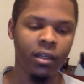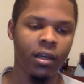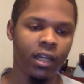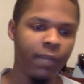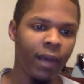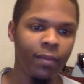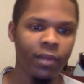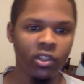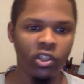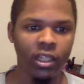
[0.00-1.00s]
He might be a
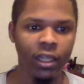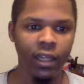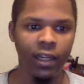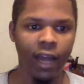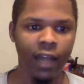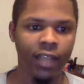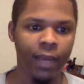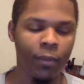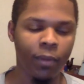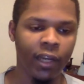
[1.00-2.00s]
G League type
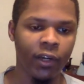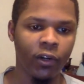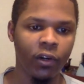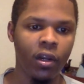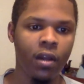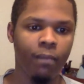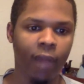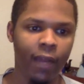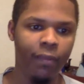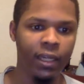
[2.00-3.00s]
of player,
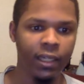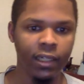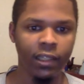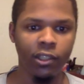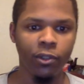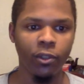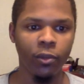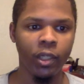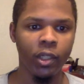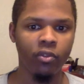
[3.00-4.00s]
might be good 2 to 3
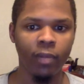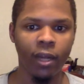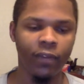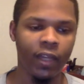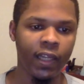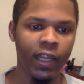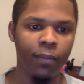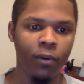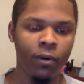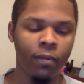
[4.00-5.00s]
years from now if they keep
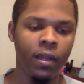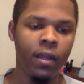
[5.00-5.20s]
him.